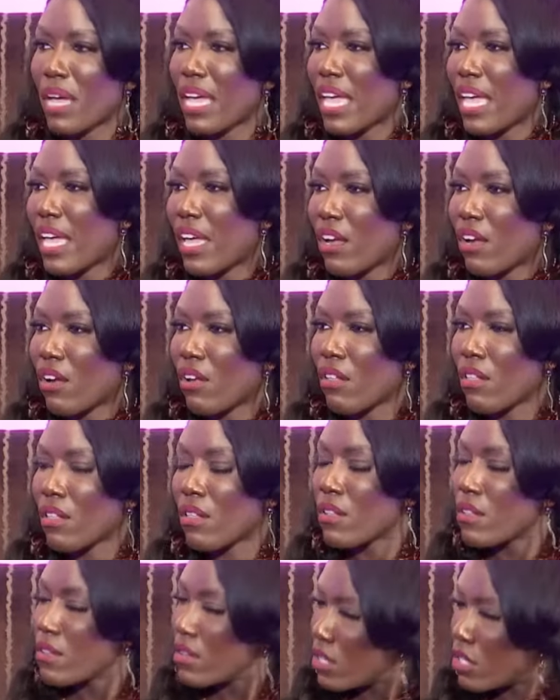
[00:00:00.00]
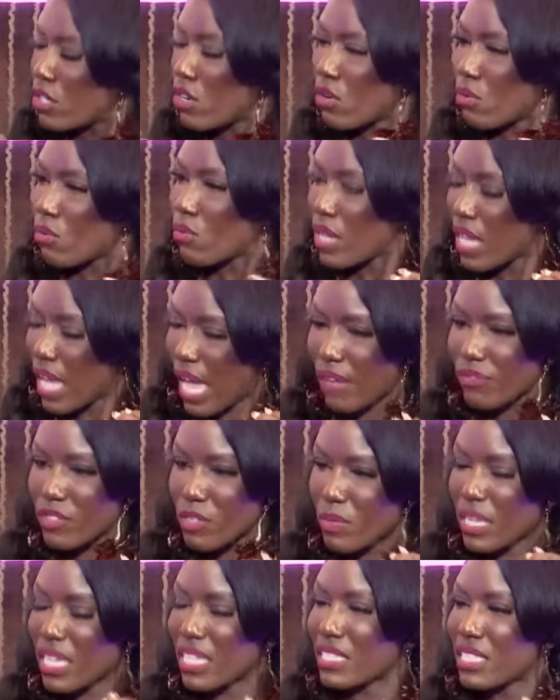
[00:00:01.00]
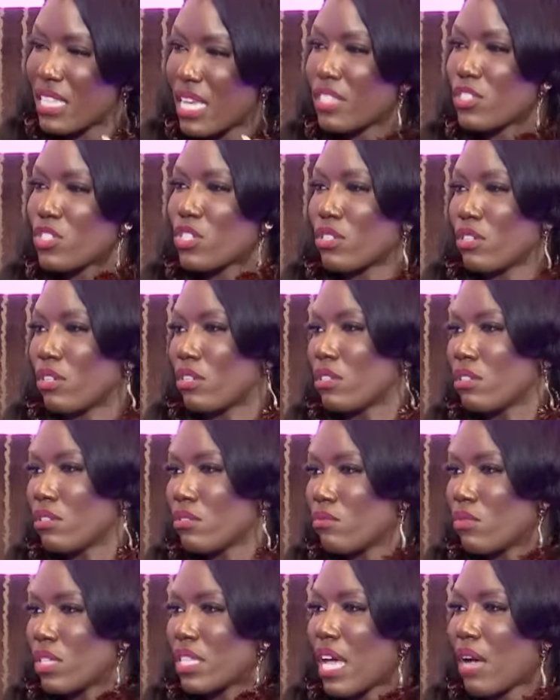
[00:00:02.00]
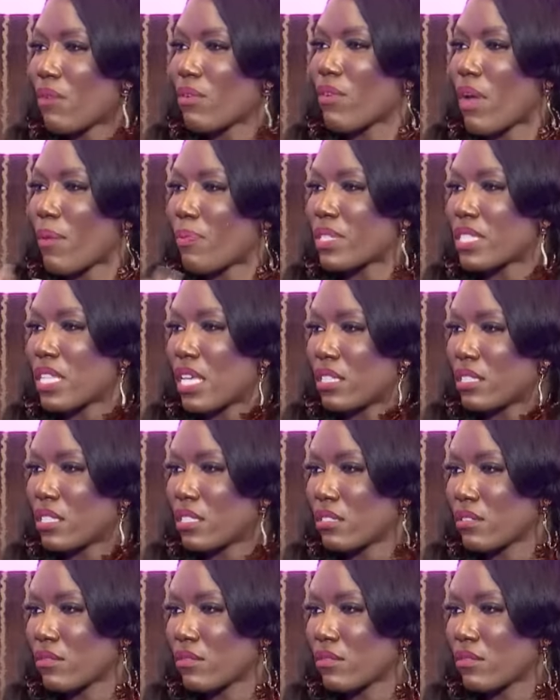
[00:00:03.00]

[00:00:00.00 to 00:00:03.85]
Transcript: my hair you know, we have to be intentional you with how we represent. the